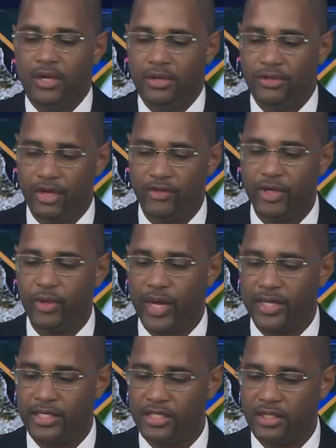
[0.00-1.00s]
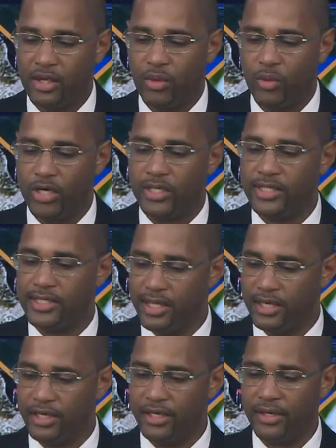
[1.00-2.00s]
Their requests were
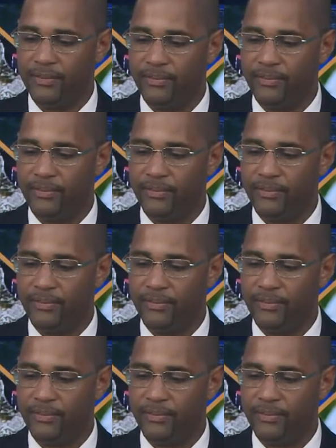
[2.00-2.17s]
considered,